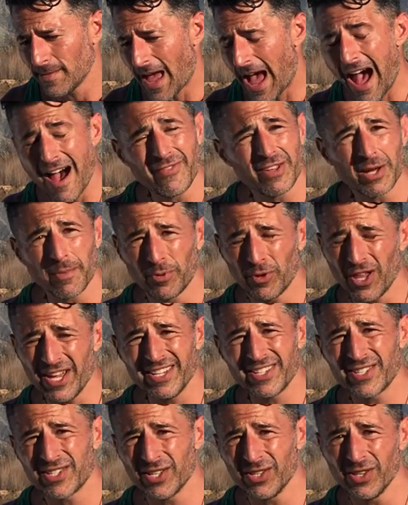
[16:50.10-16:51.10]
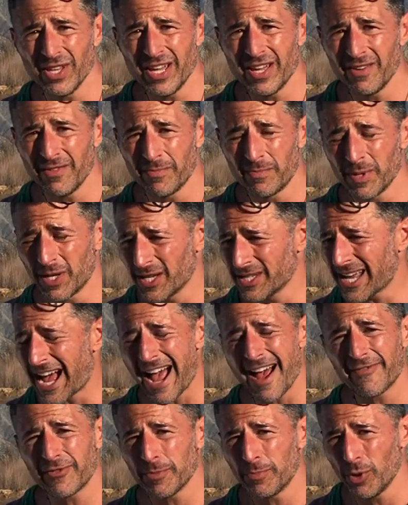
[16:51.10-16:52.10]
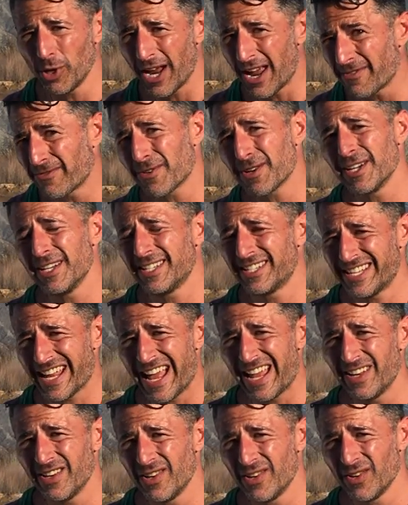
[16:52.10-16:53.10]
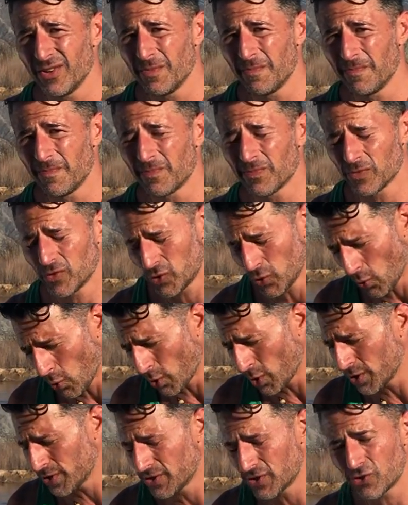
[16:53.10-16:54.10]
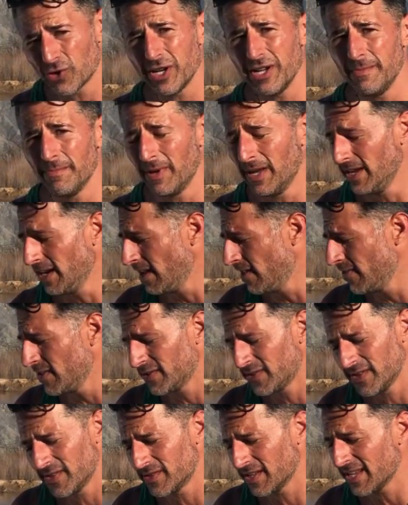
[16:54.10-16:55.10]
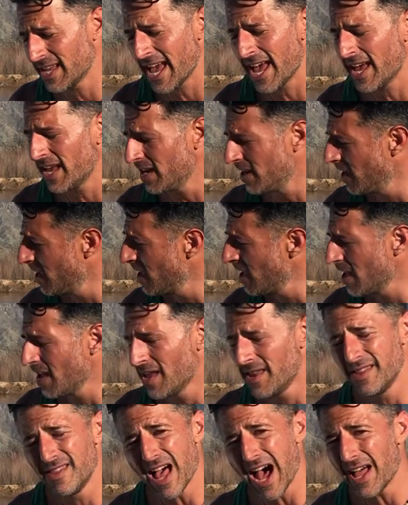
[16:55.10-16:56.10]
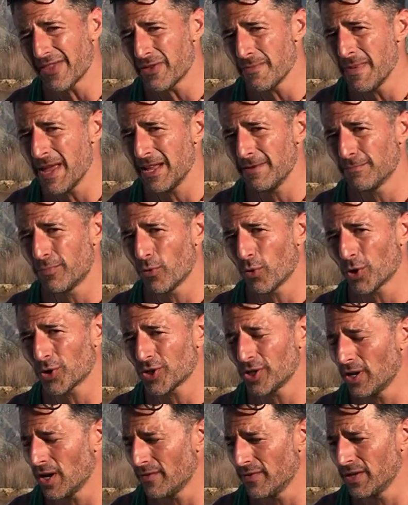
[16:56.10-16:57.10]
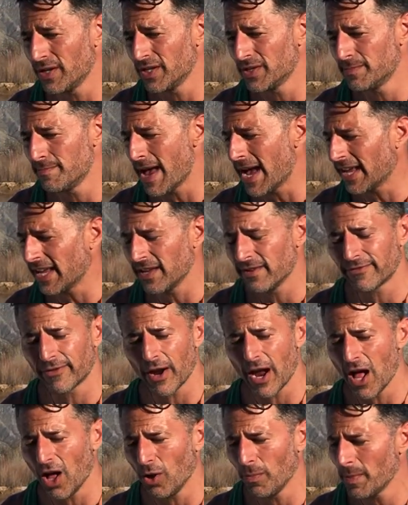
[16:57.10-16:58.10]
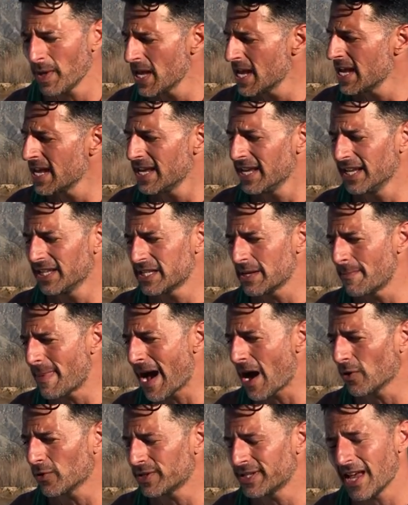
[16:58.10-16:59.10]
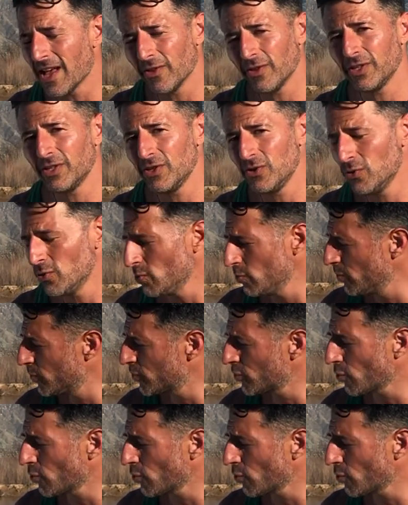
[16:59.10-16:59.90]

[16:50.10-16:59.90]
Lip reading: having a place to live, because I have to put every cent towards treatment. And this is, again, not the main portion of it is begging for help. It's about telling you the